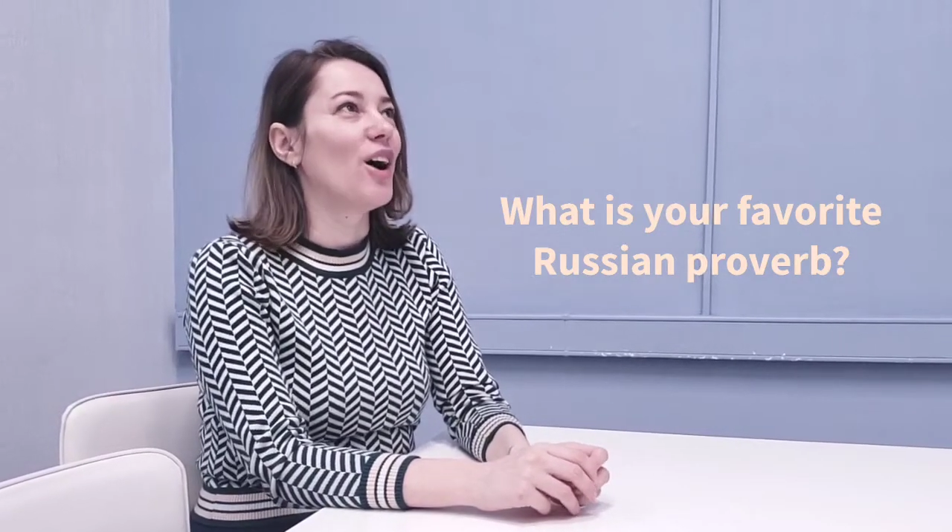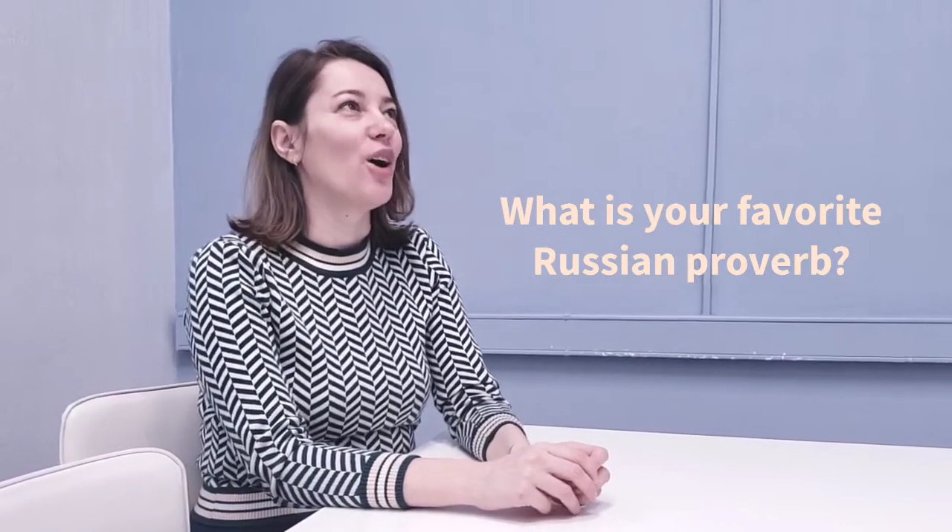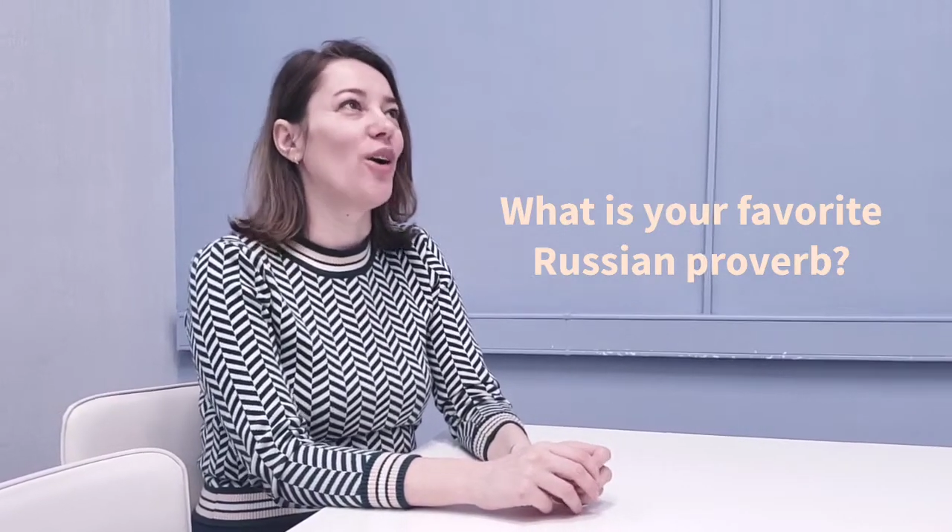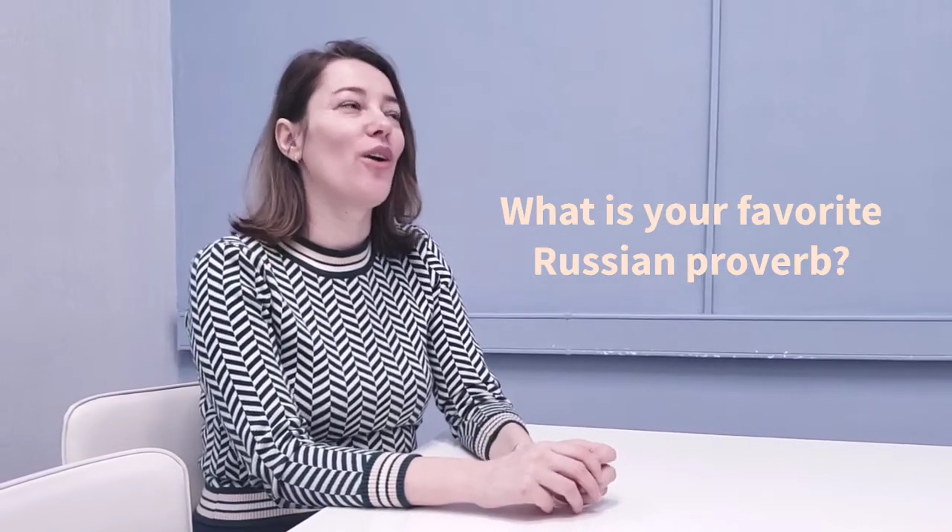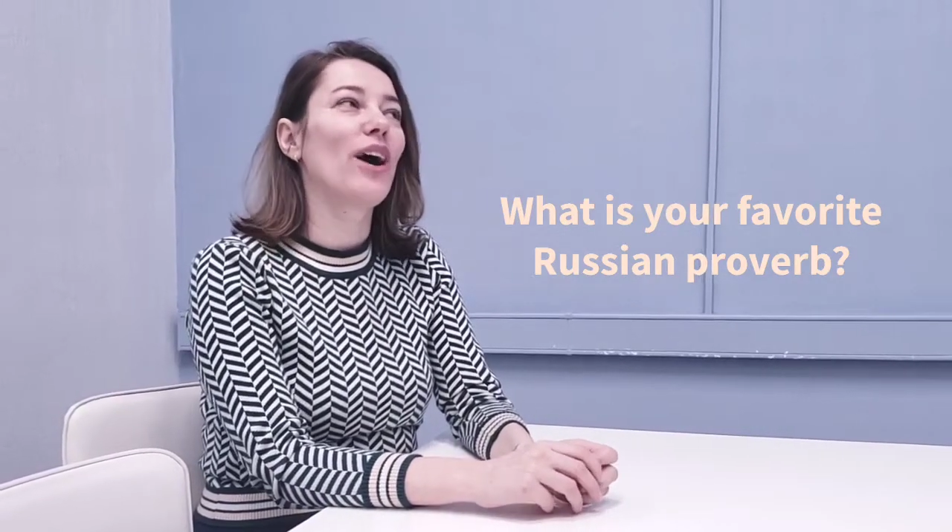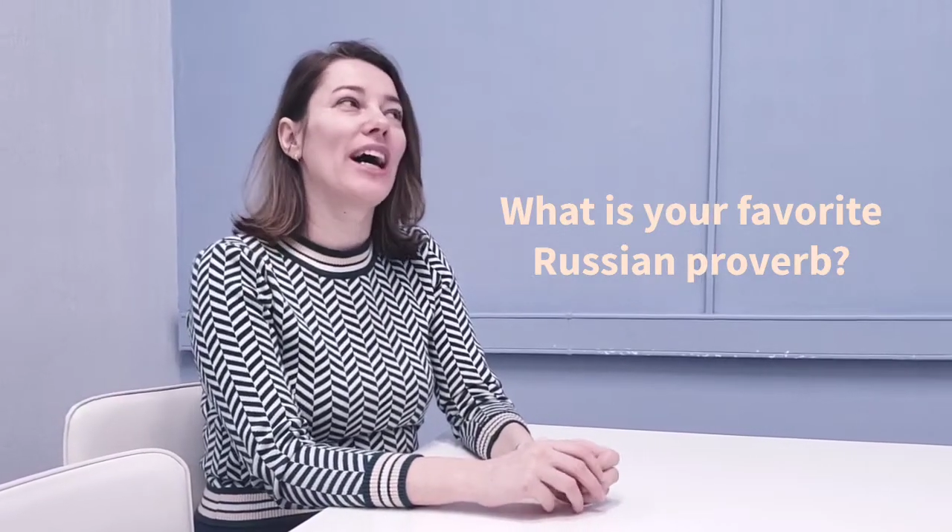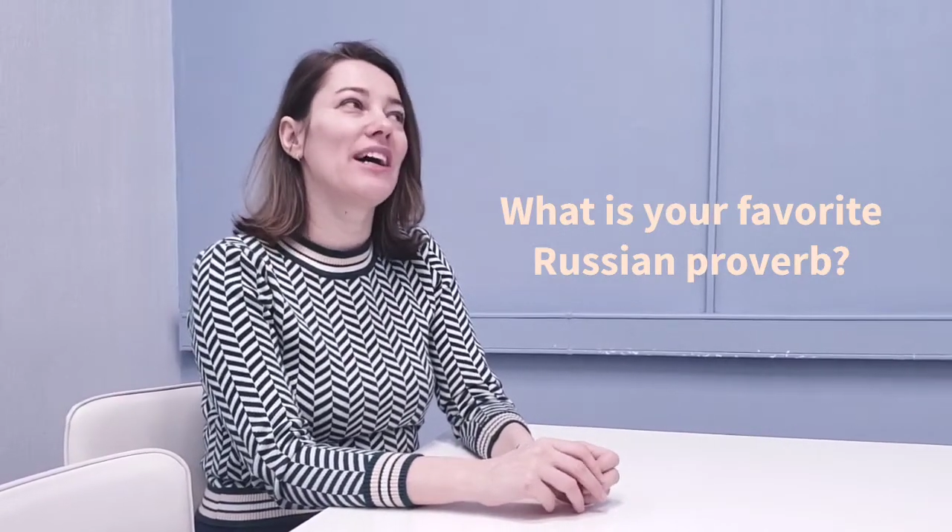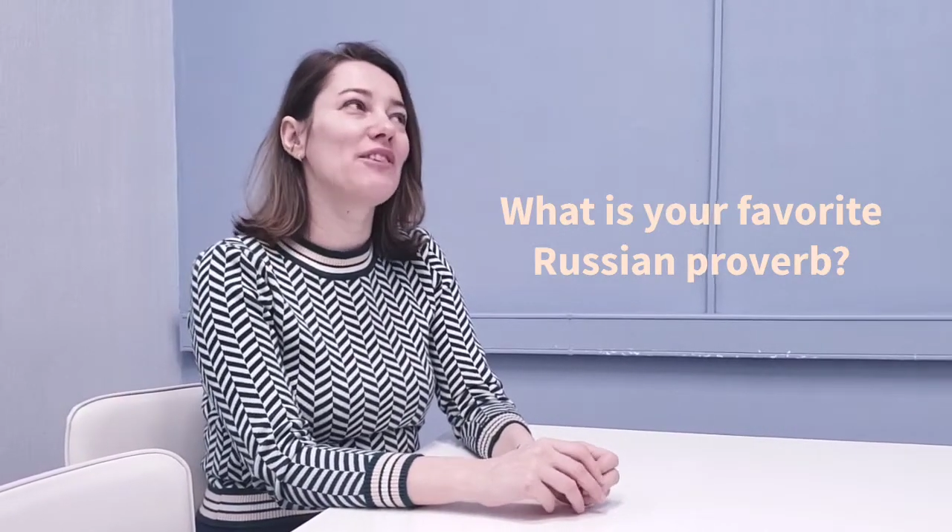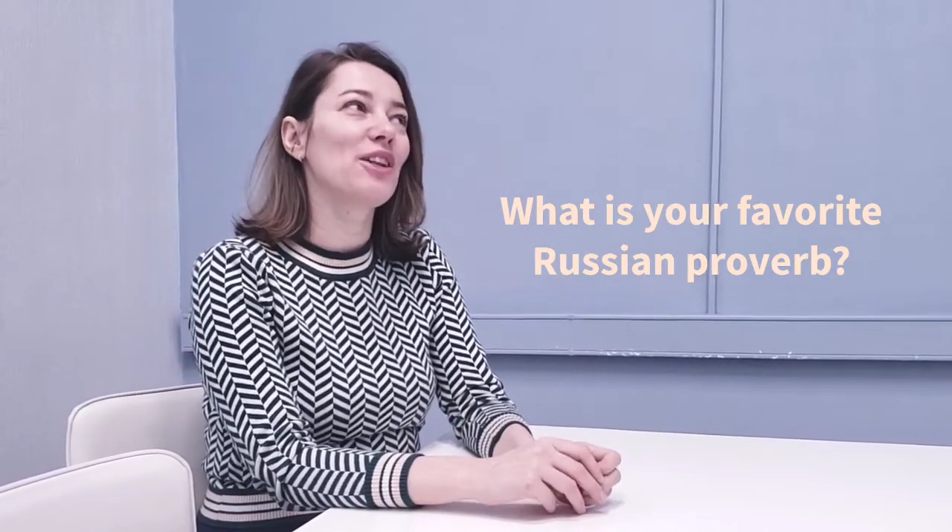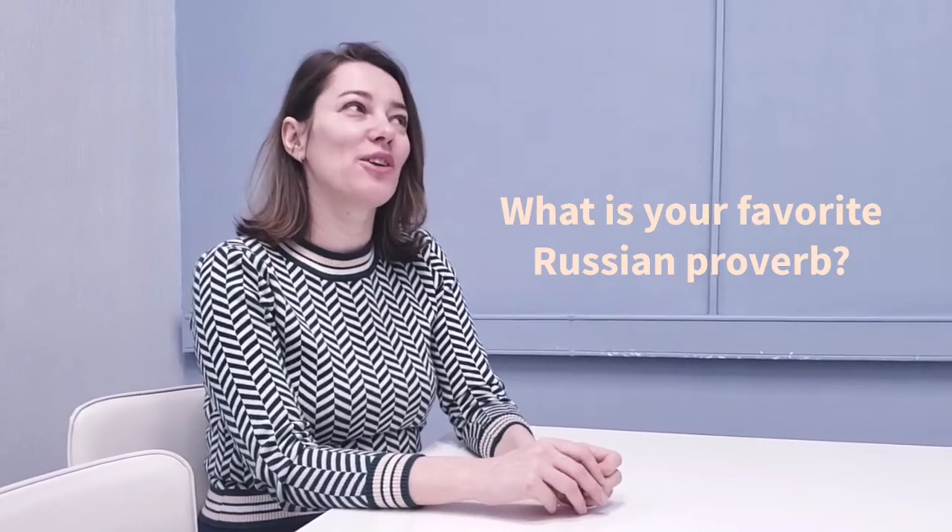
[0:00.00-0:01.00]
Oh, I
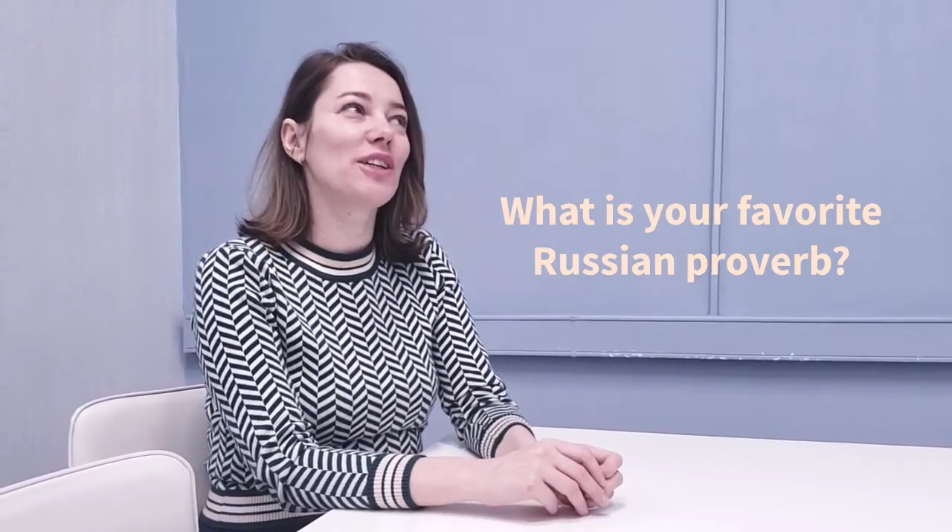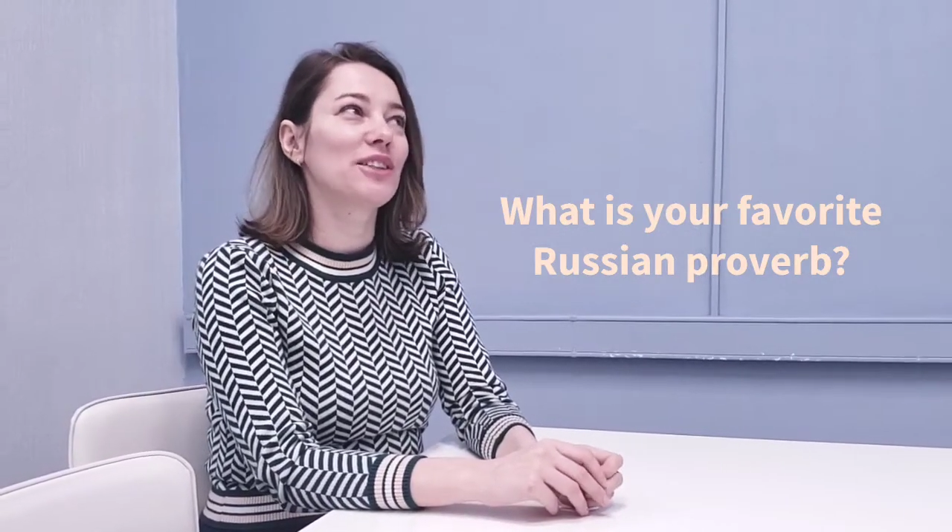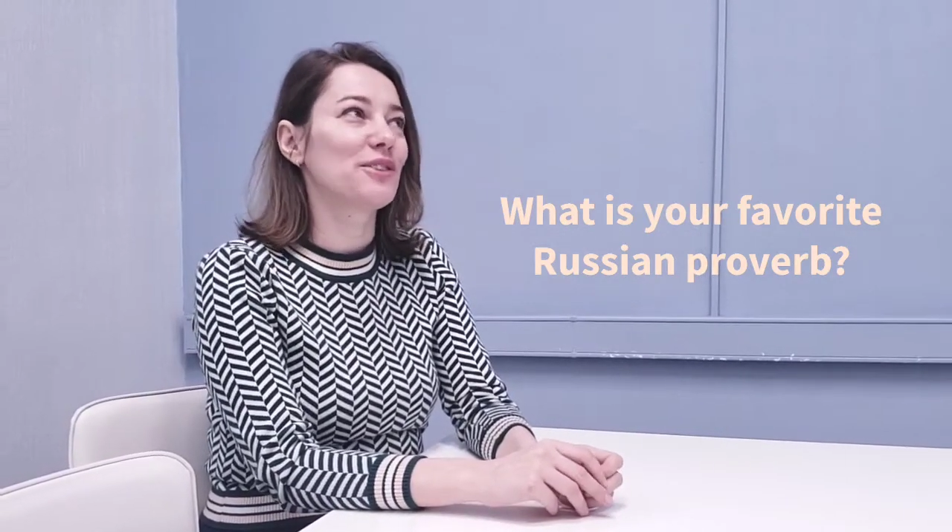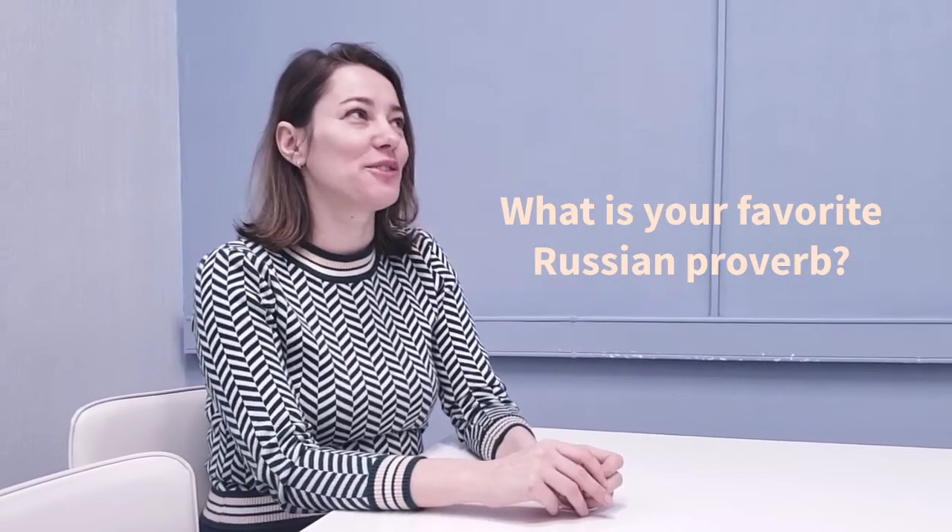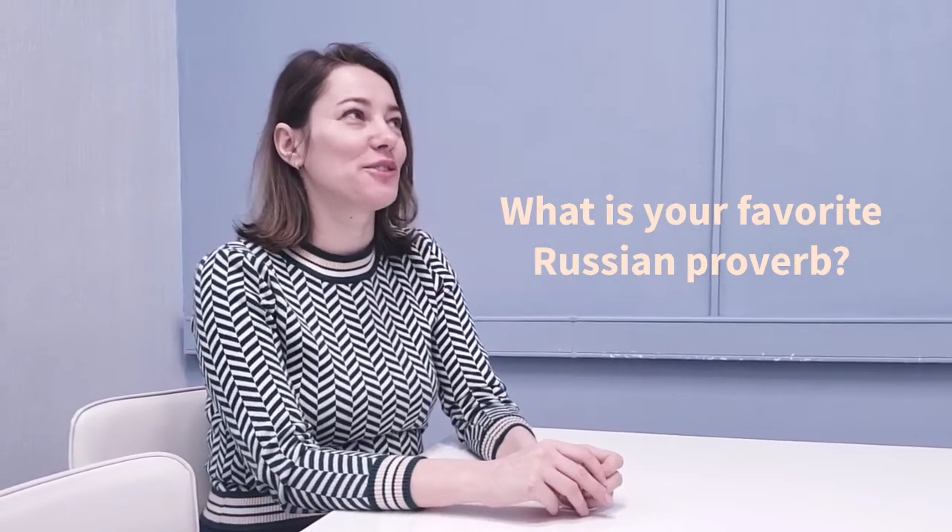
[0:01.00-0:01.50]
have a lot of